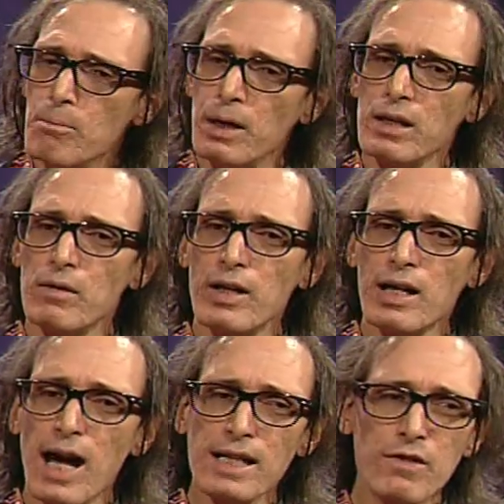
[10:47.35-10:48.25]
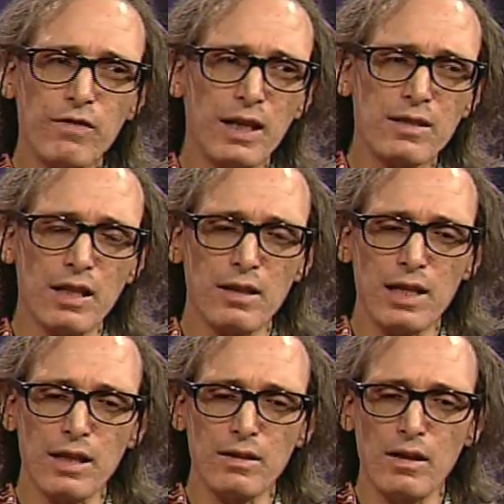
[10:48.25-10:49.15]
But the kinds of things
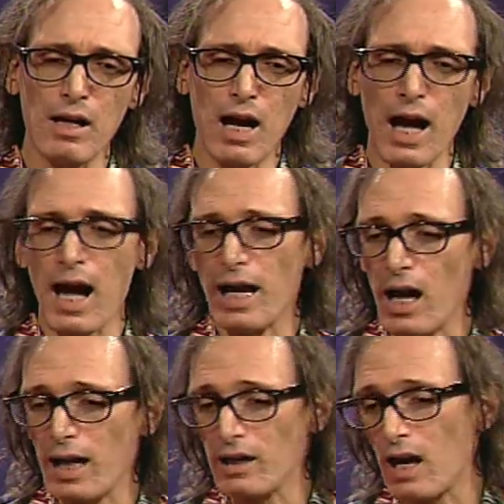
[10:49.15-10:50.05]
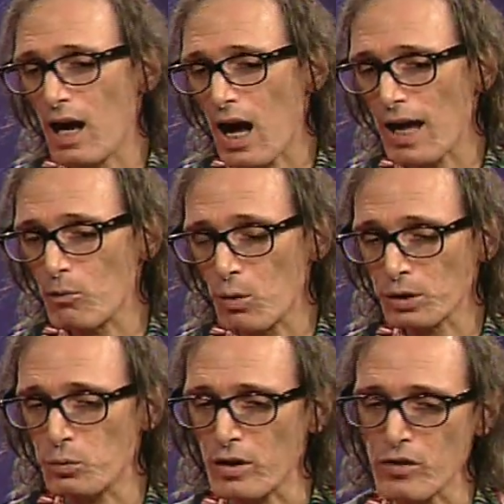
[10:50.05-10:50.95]
that I
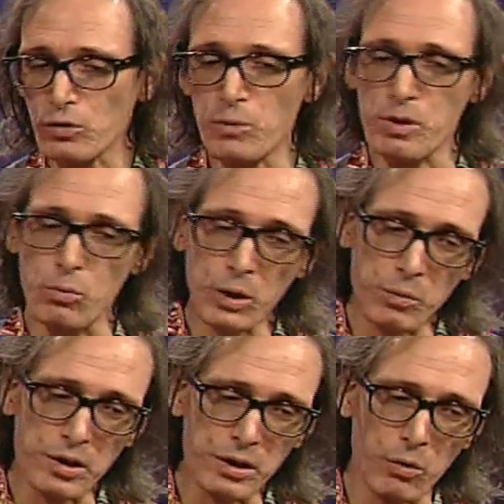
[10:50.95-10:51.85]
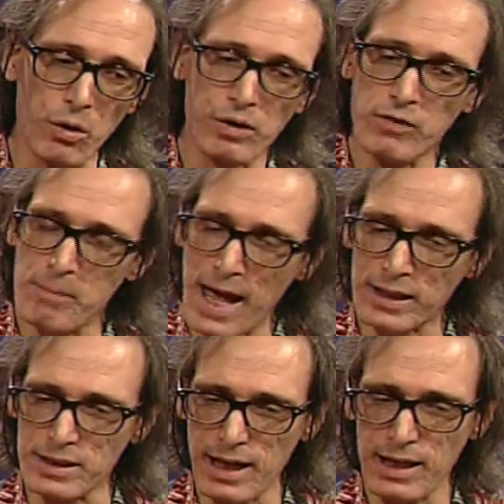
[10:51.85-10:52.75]
worked with other groups that worked with Clearwater even
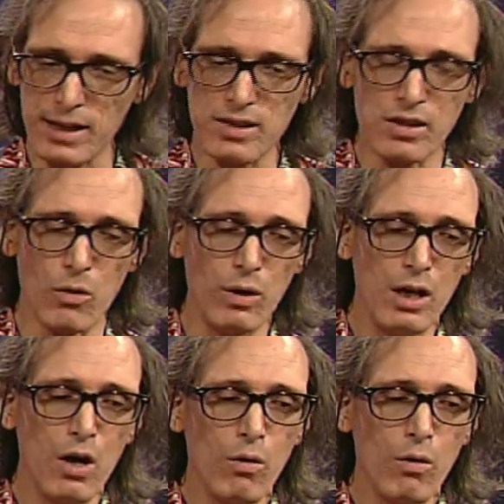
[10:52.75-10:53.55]
back in the 80s. So